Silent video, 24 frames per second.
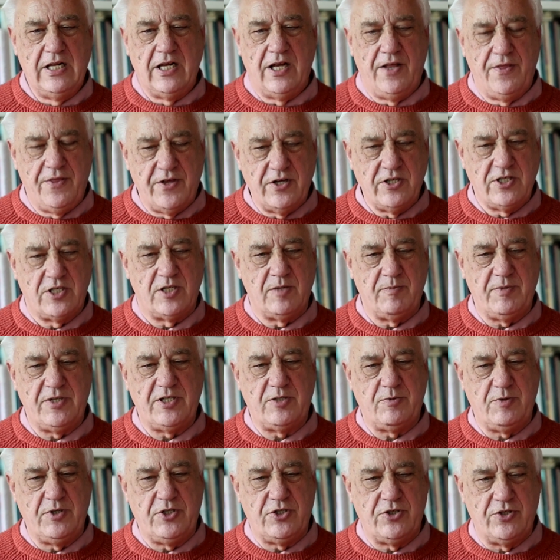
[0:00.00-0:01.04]
and those are the
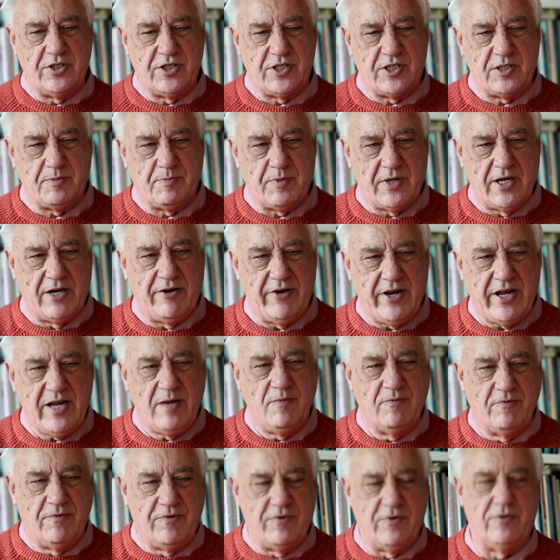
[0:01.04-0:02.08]
bits we should aspire and
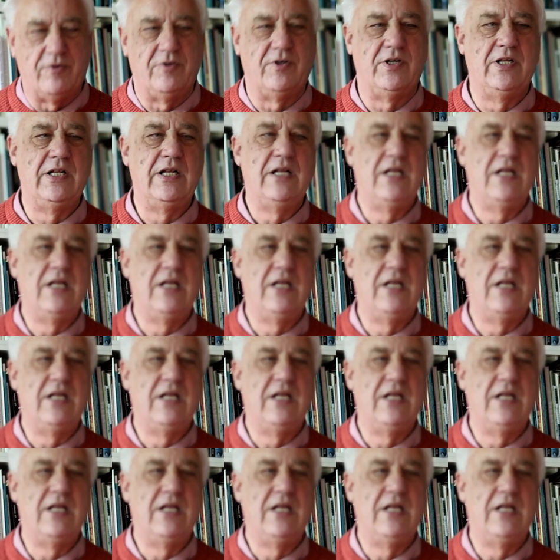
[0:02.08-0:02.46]
aim for.